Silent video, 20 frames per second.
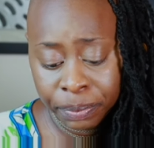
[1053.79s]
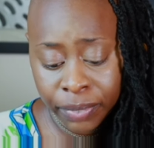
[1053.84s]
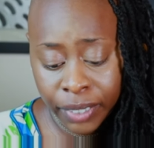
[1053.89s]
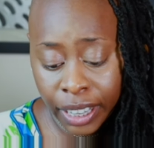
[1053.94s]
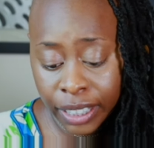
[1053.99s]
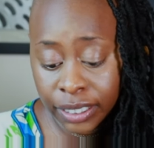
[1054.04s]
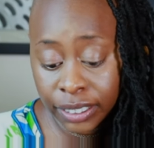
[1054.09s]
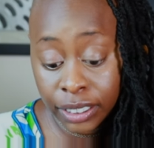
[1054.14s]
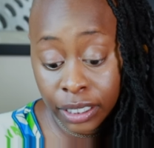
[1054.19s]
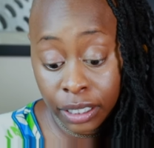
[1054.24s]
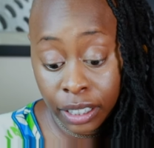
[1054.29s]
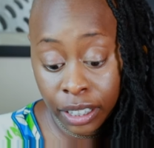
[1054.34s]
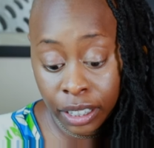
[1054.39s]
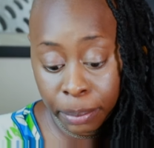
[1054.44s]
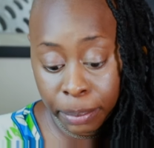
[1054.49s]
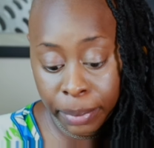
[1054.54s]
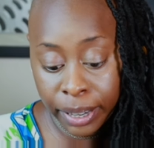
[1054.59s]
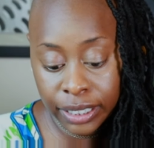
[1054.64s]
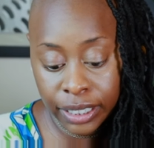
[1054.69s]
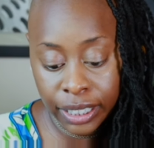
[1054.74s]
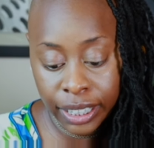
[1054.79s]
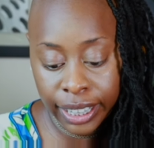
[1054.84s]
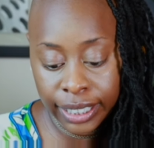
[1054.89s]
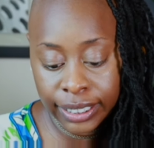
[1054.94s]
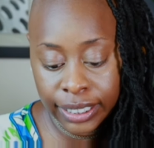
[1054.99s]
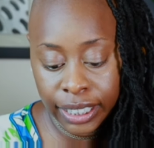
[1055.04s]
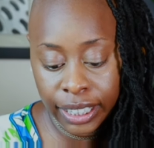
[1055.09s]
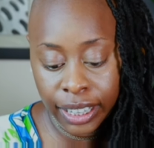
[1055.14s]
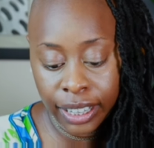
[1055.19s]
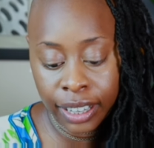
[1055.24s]
that is a, an amazing
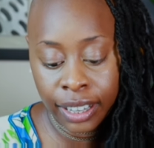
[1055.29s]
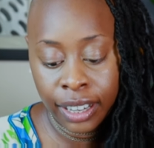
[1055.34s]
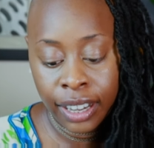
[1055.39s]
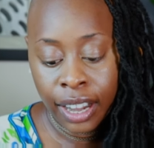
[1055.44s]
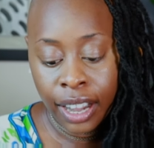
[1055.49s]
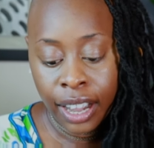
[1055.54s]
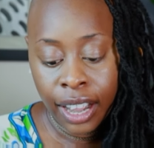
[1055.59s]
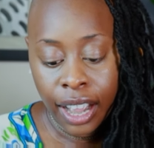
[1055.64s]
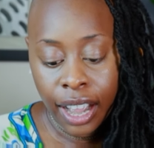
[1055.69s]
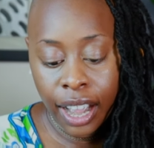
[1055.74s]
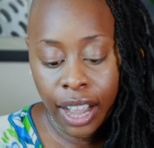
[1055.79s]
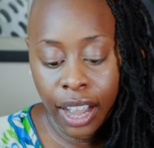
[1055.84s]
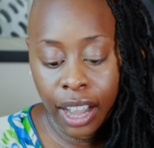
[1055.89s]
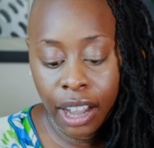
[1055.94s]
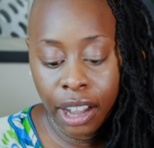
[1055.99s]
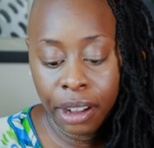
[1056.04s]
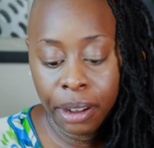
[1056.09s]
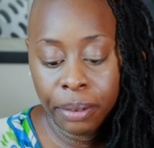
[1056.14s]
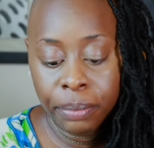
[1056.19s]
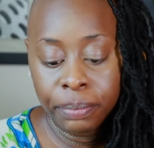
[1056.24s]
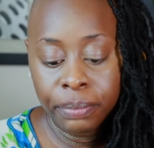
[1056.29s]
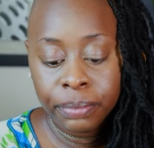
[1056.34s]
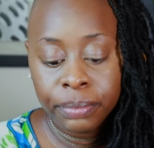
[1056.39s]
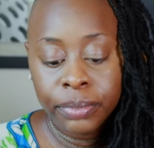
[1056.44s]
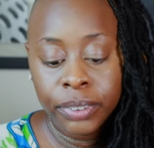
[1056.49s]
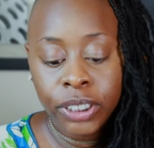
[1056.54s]
idea um,